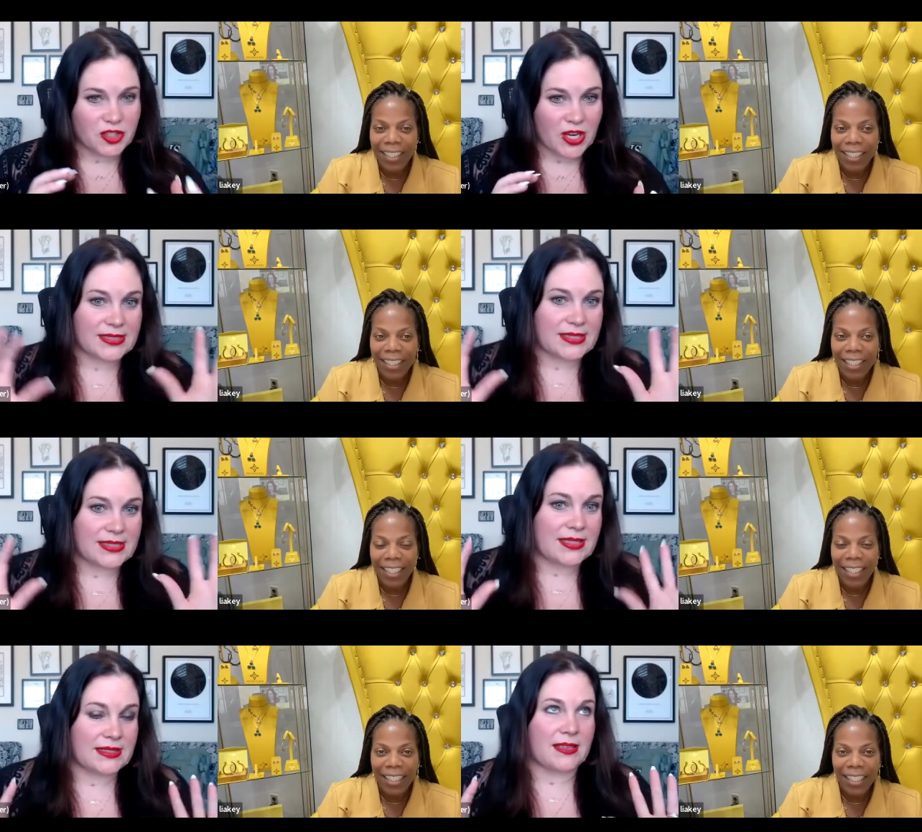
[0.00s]
Speaker 1: just
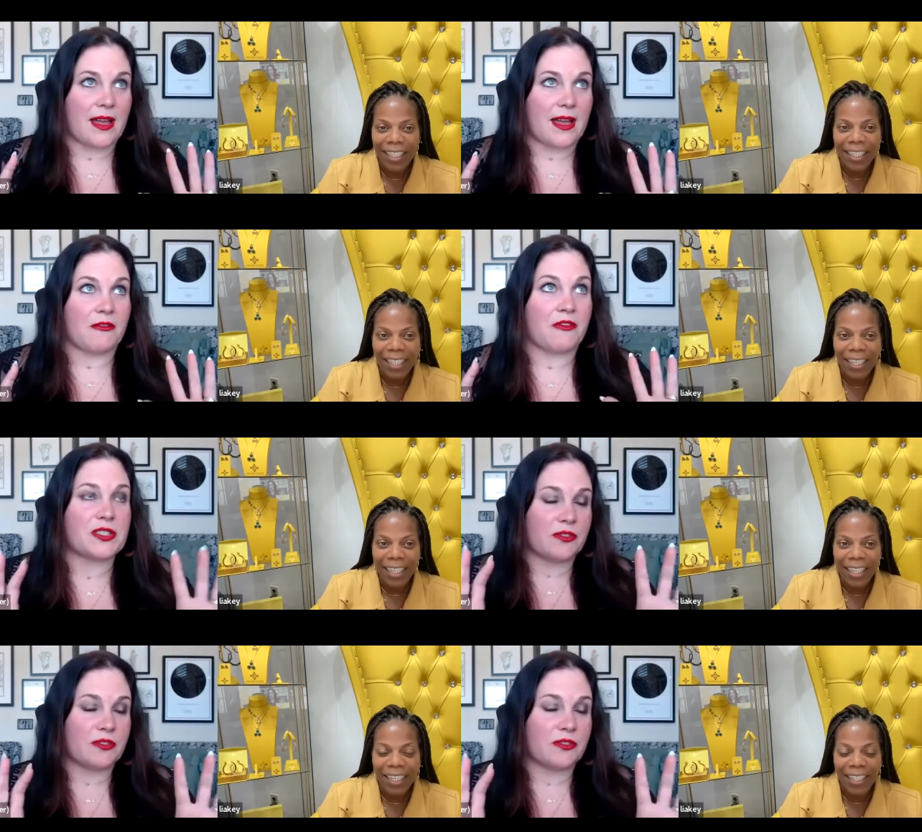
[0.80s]
as
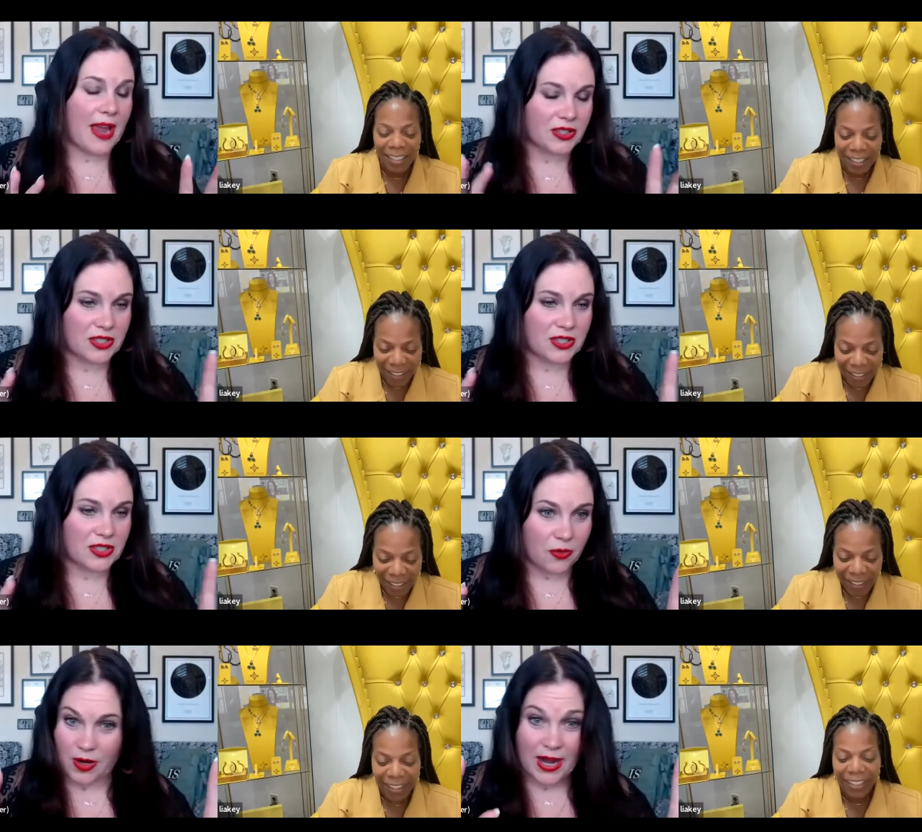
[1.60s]
averse a reaction to
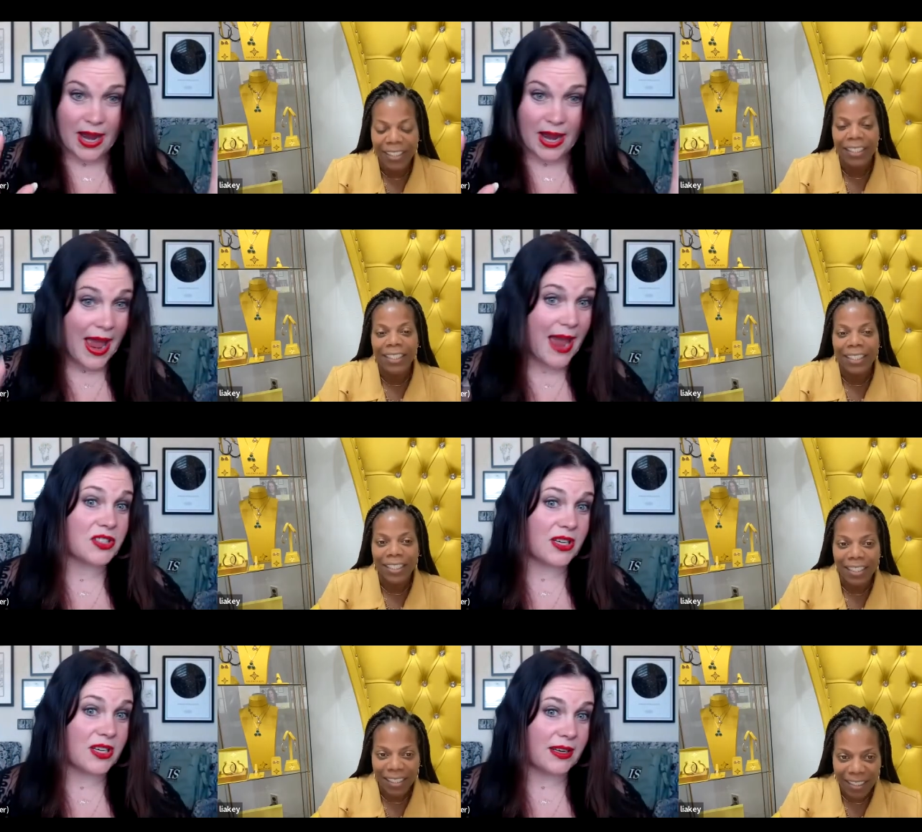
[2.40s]
the word
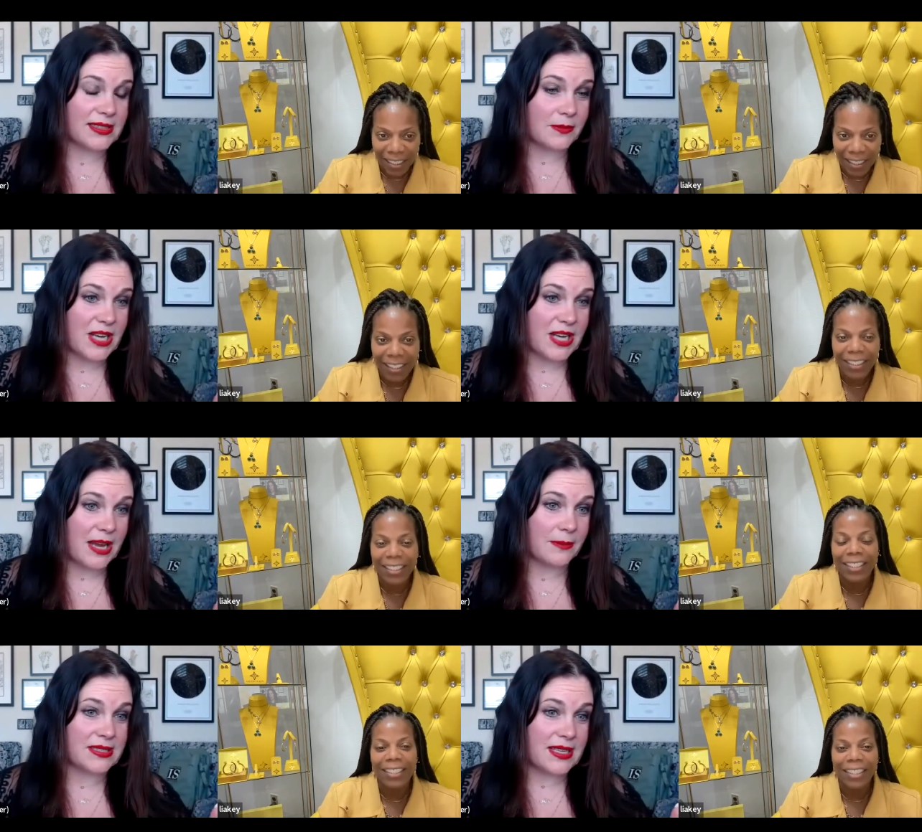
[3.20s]
action
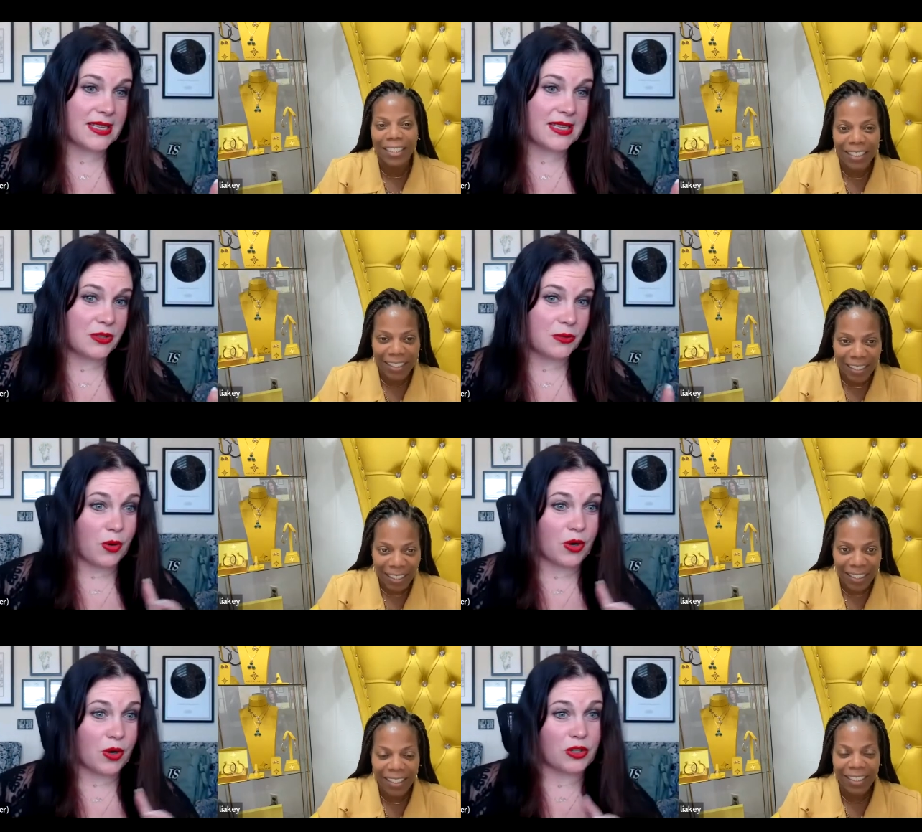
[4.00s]
sometimes as they do the
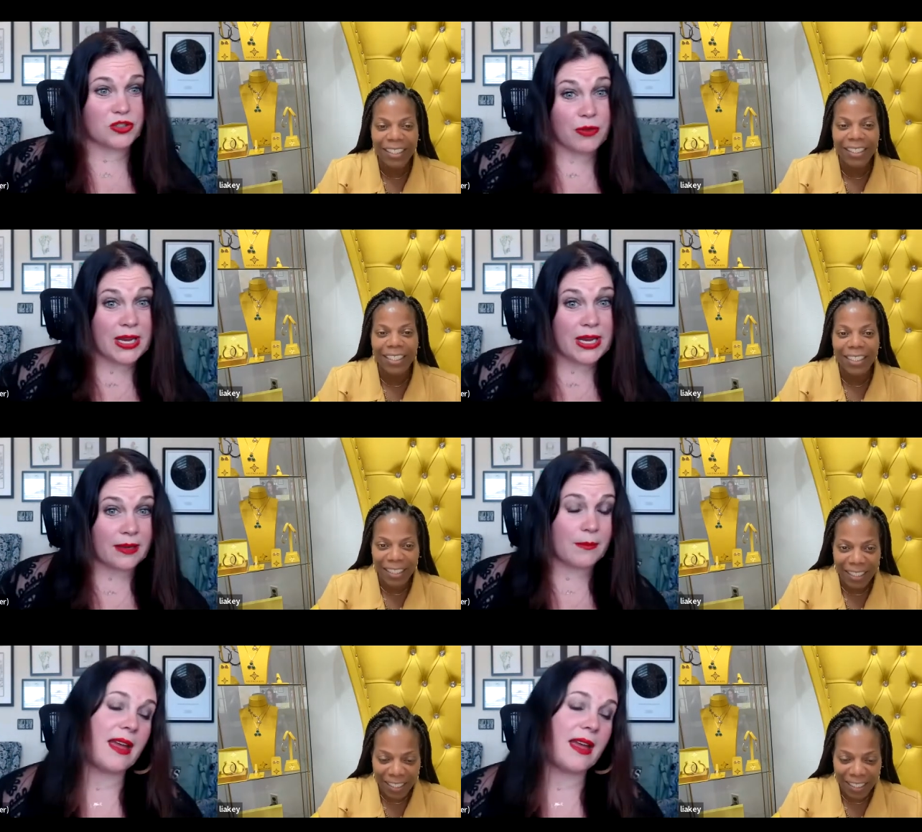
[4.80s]
word dream.